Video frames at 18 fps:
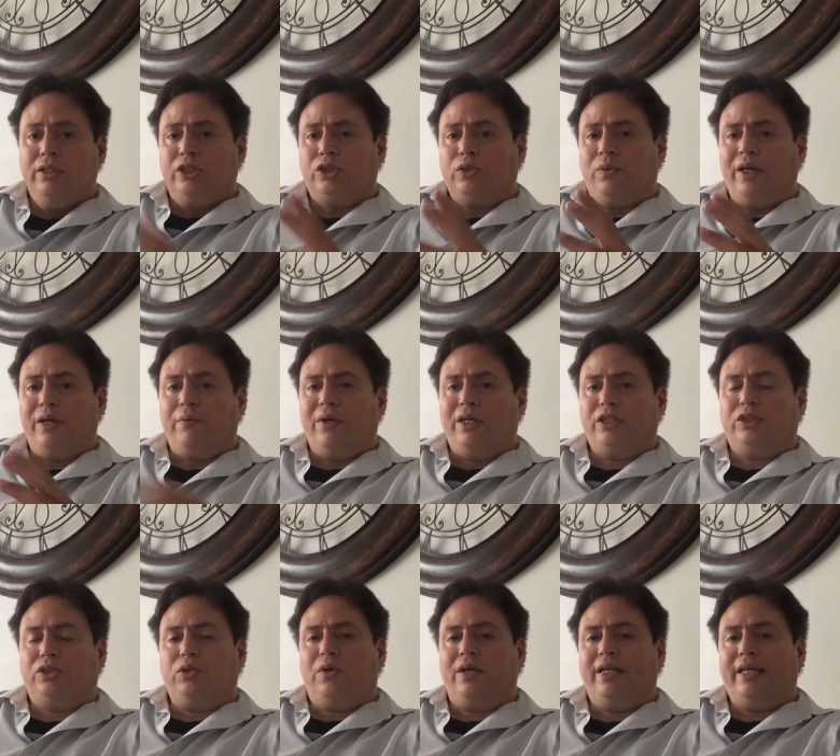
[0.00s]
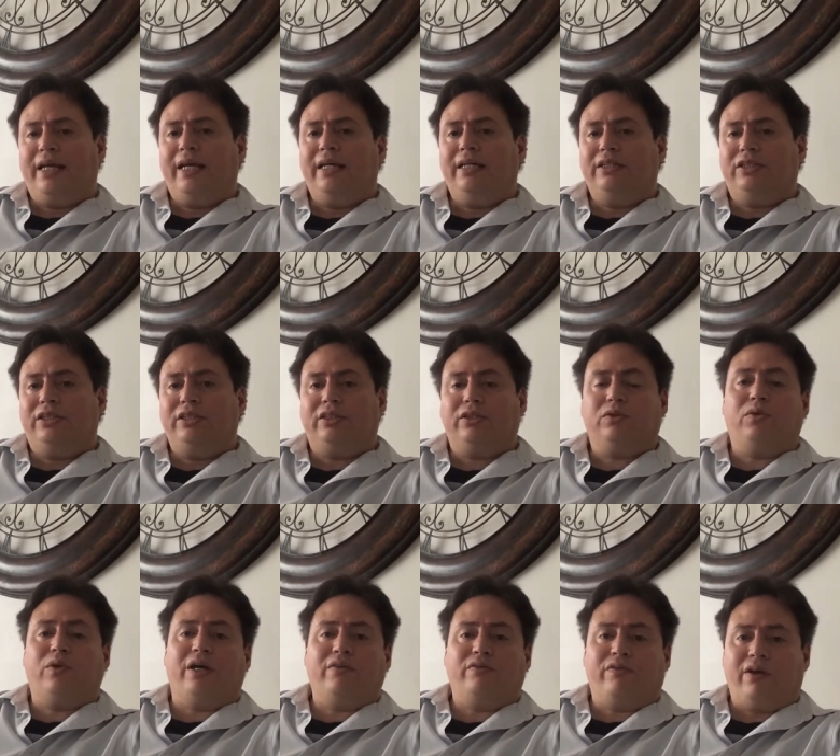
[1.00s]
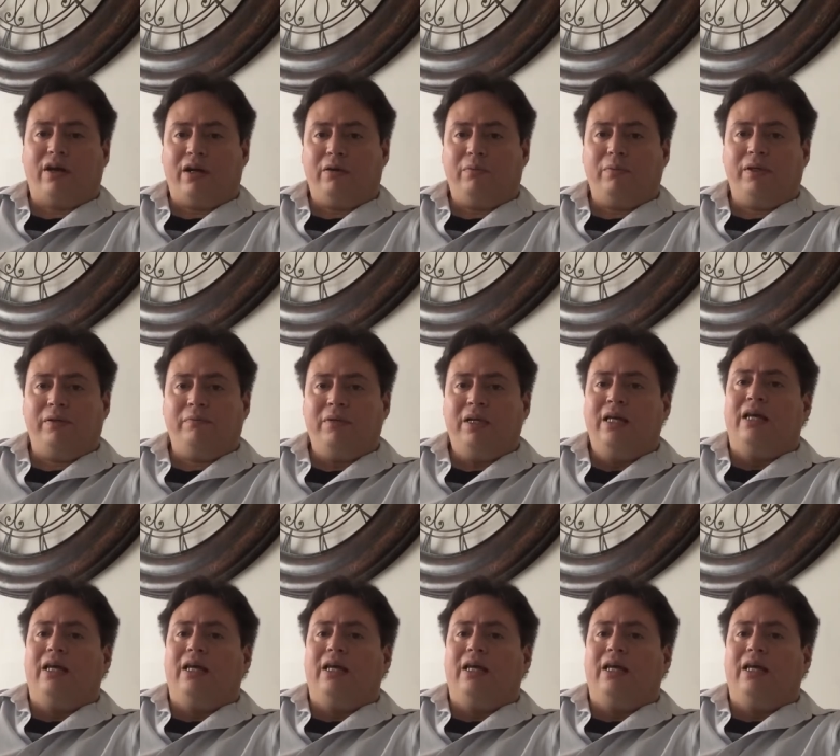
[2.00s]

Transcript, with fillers: So, anyways, Joanne Hayes, she's a great fireman,